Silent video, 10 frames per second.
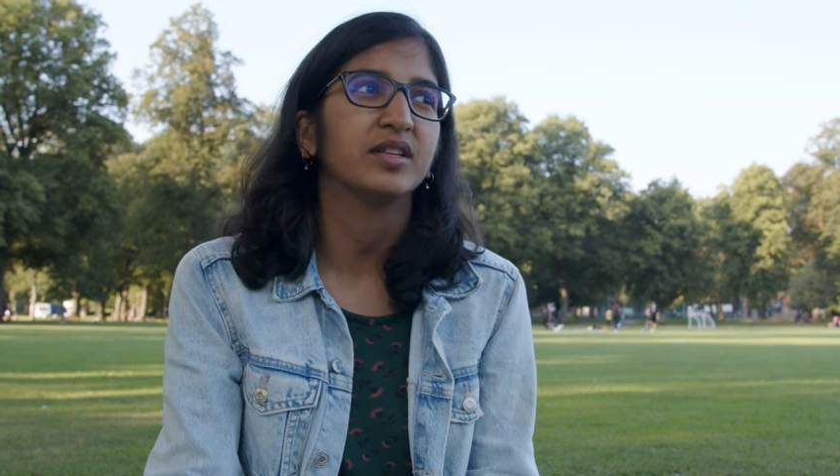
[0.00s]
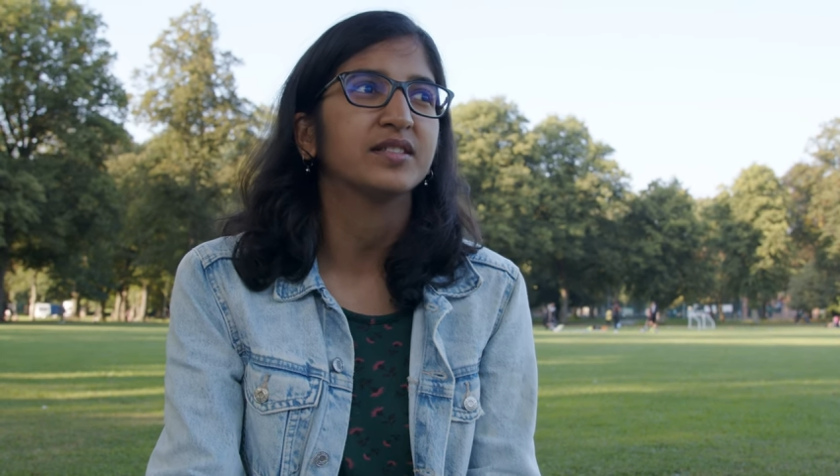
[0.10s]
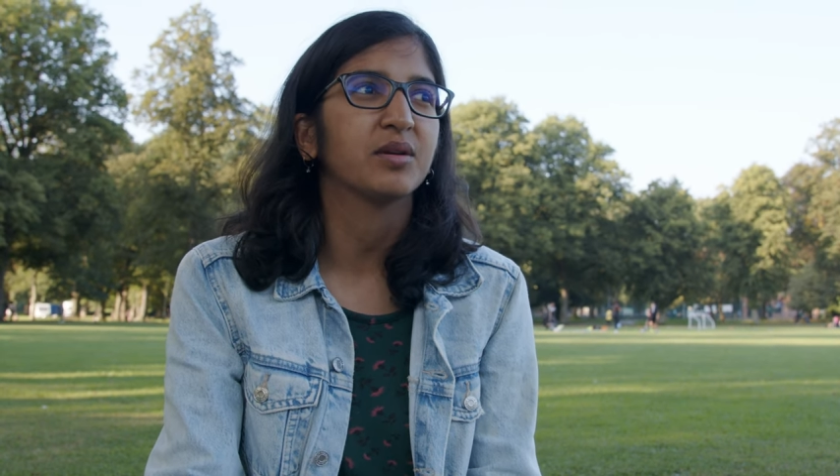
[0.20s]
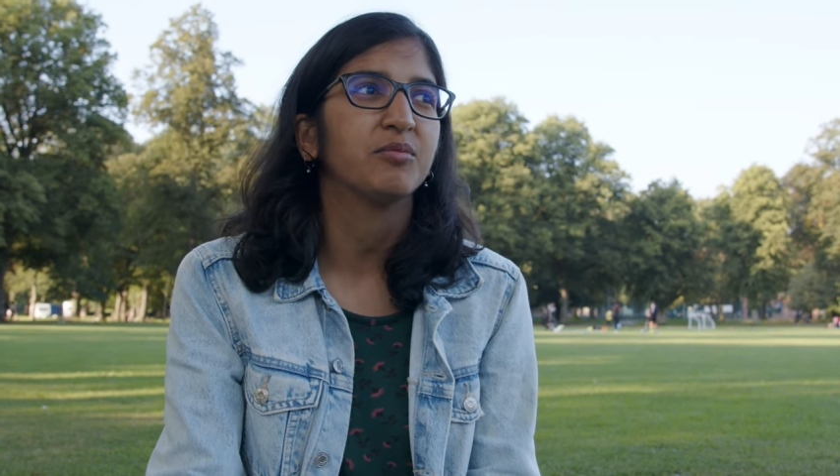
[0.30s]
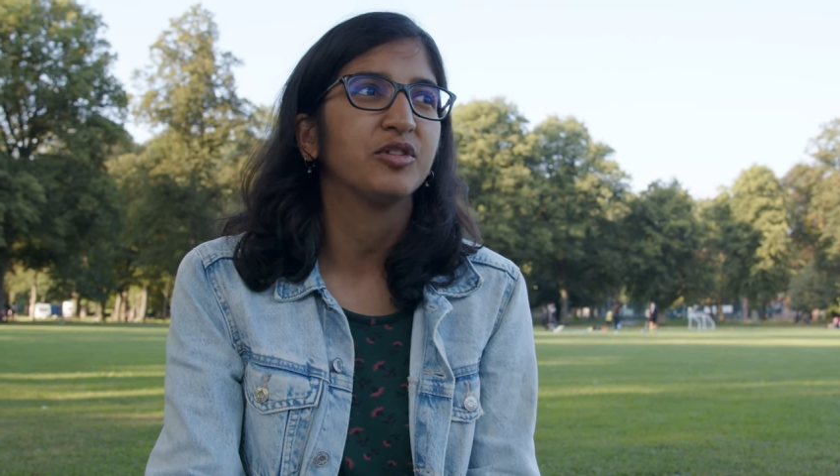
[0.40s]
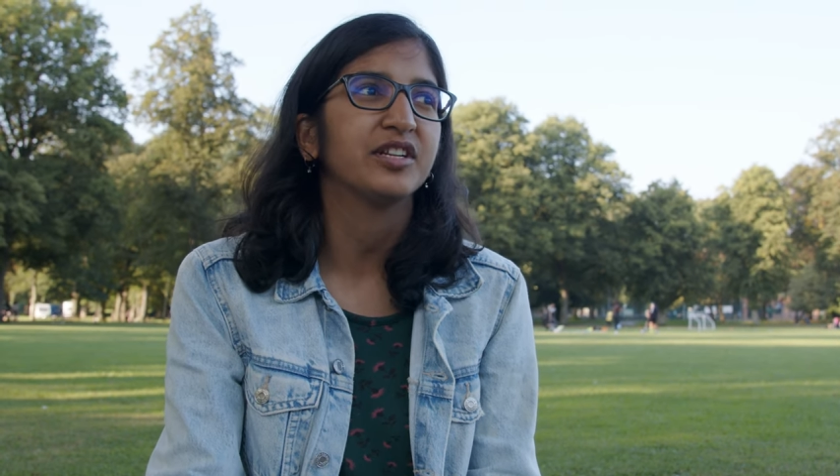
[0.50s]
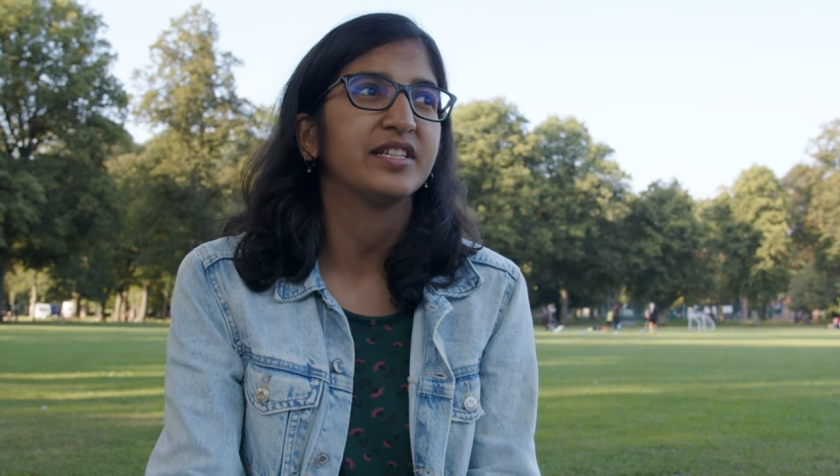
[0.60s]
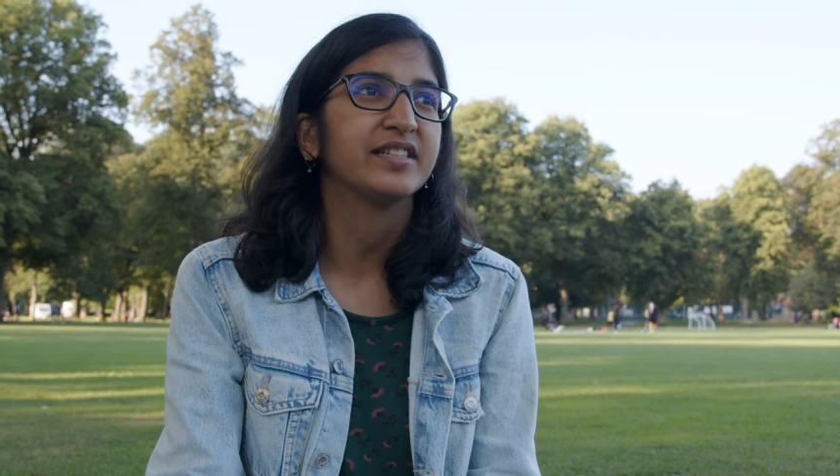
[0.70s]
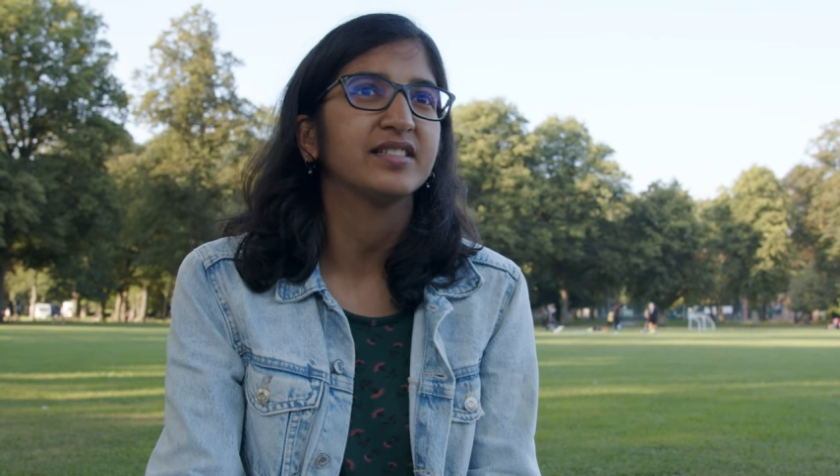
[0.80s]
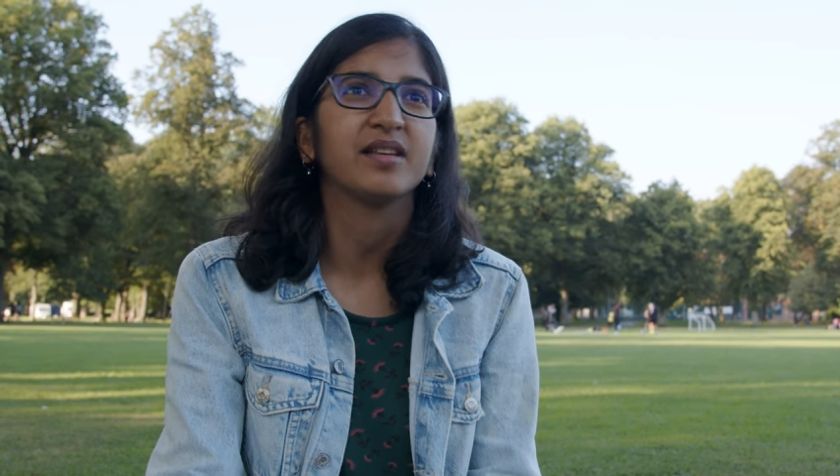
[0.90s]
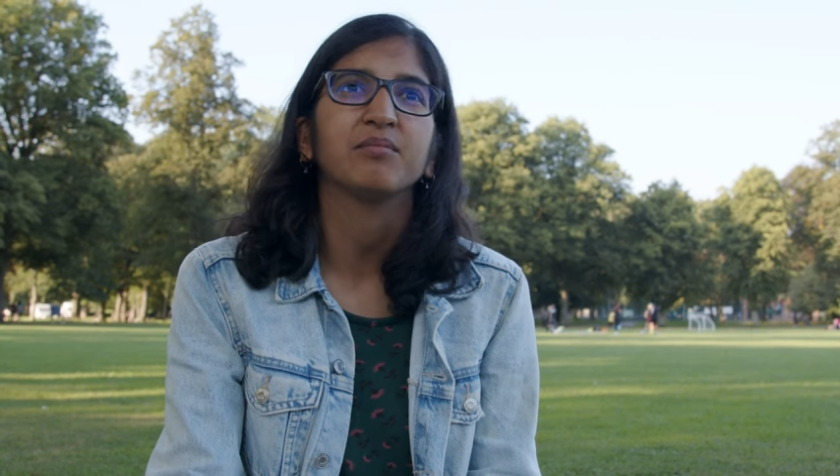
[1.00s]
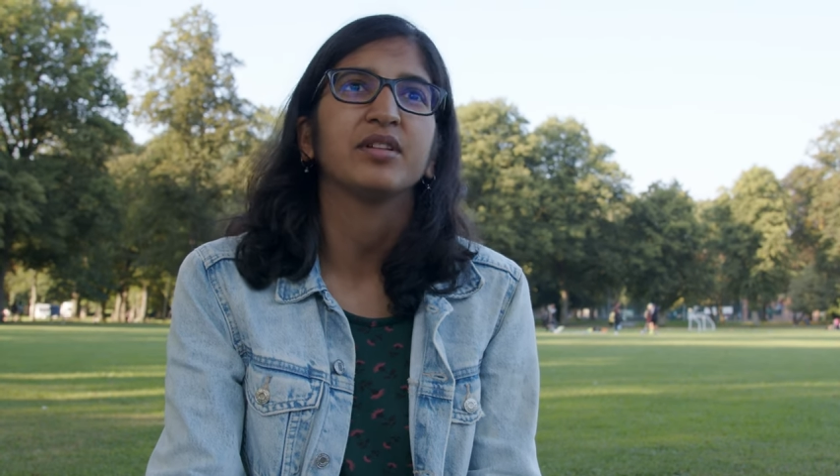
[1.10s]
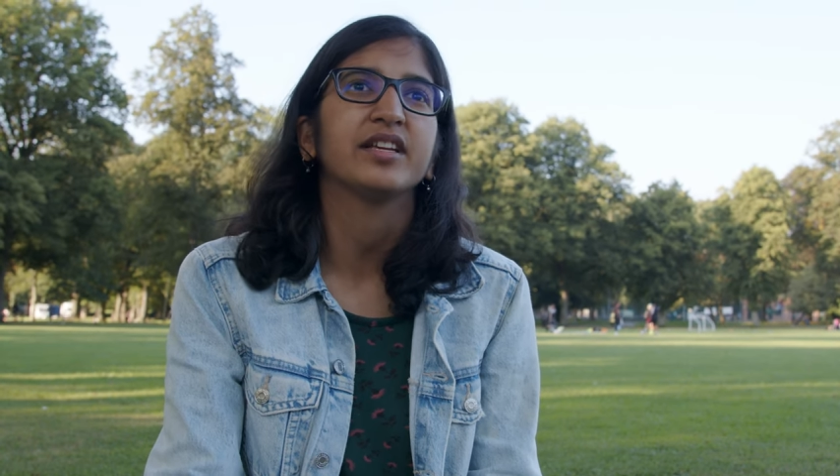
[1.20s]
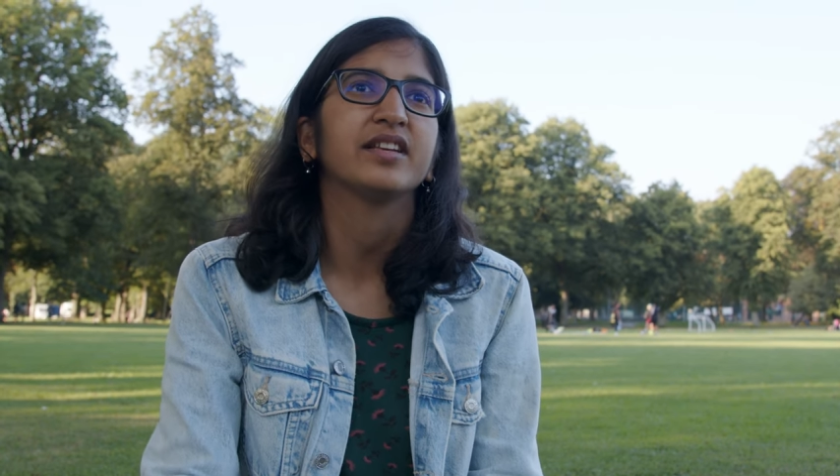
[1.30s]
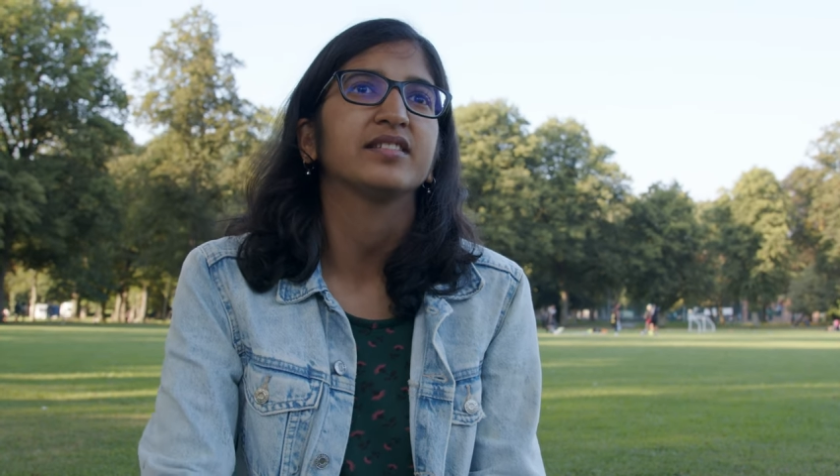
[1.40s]
this community
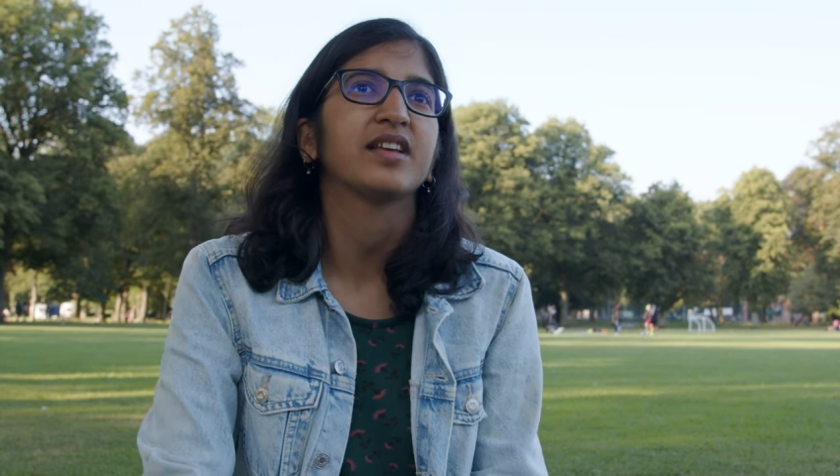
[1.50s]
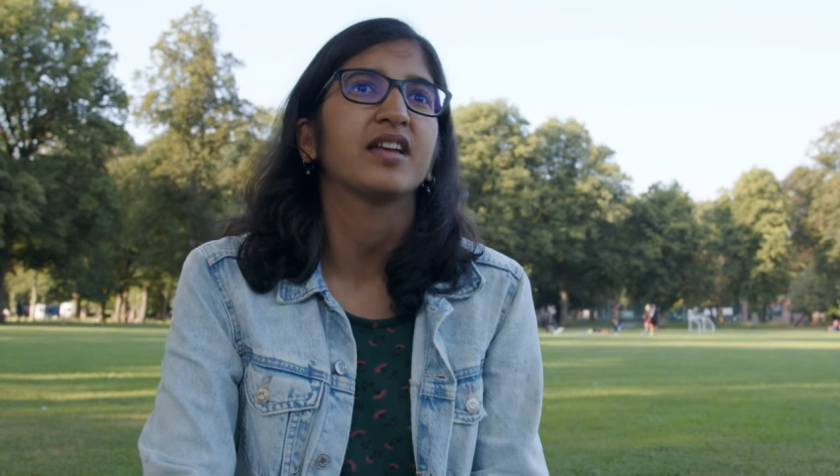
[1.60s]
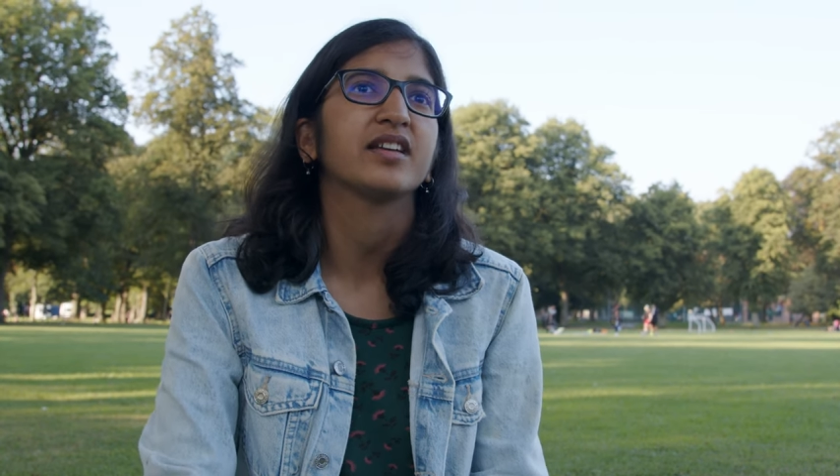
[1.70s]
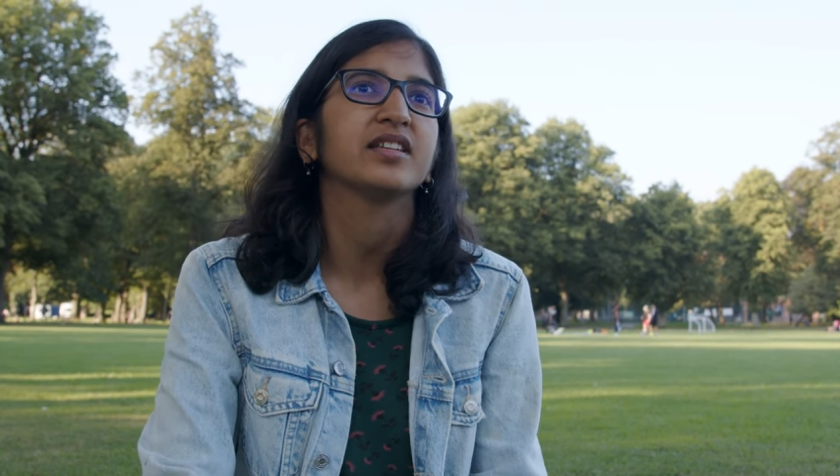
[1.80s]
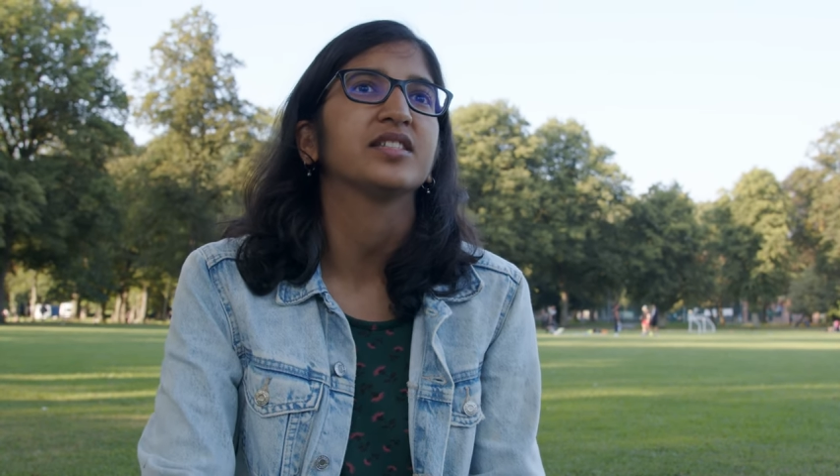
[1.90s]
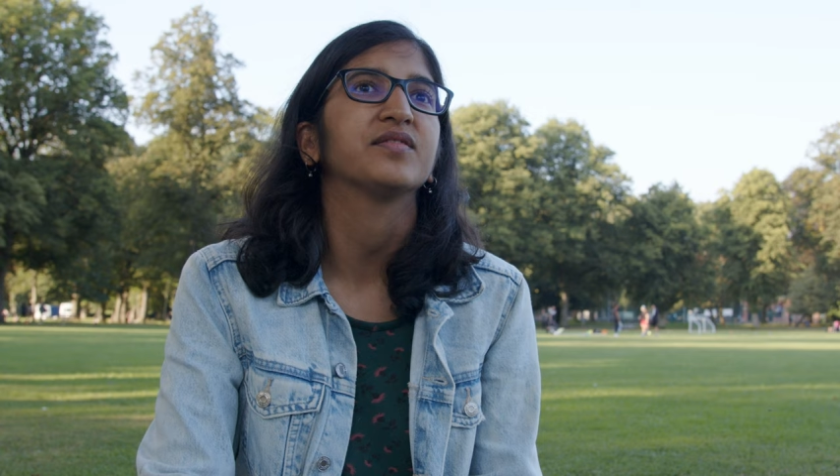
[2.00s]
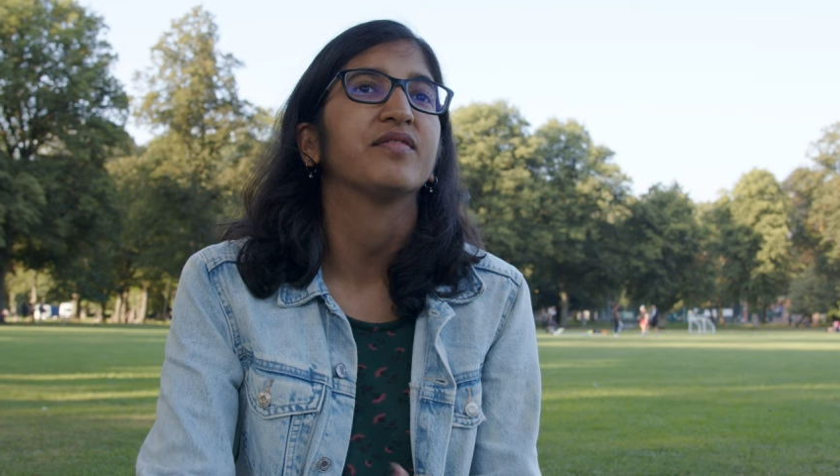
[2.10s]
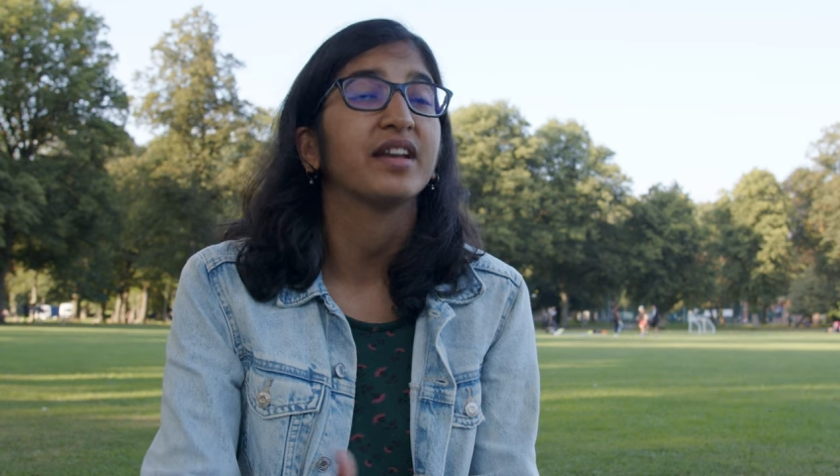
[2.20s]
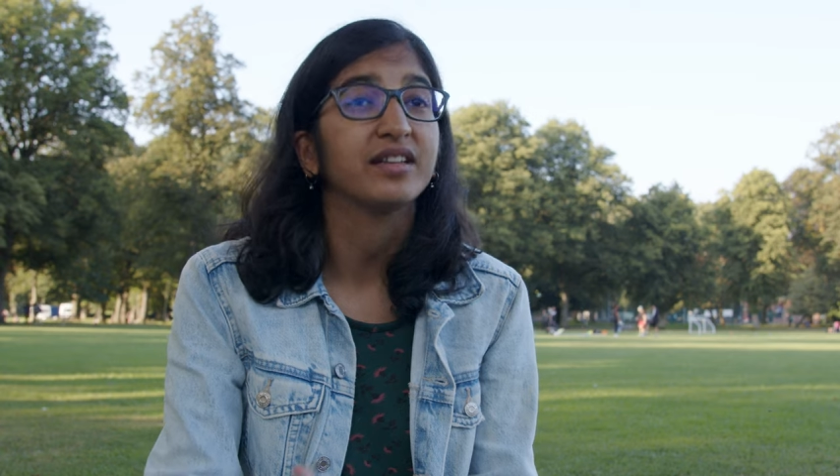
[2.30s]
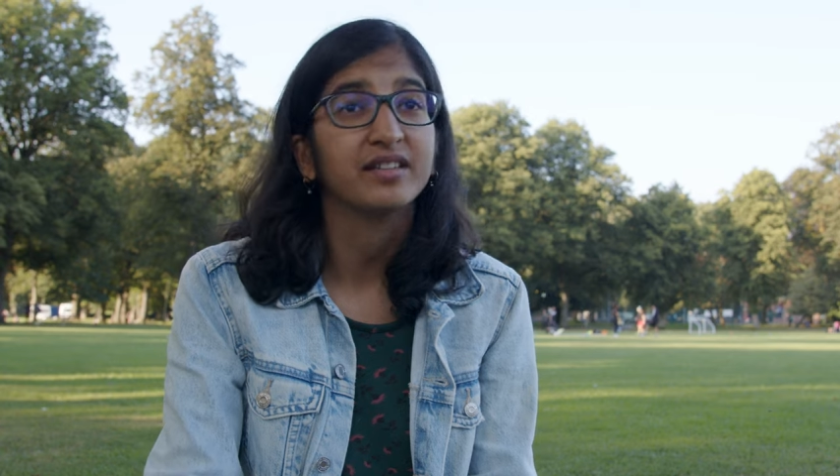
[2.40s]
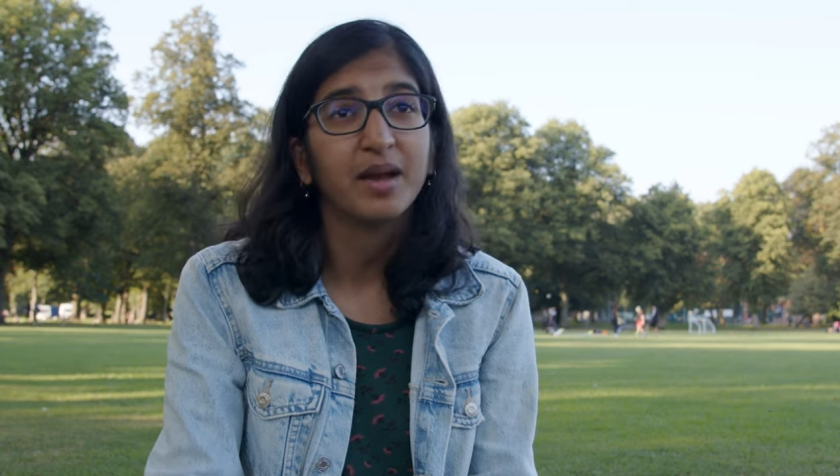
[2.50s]
assembly is that it's very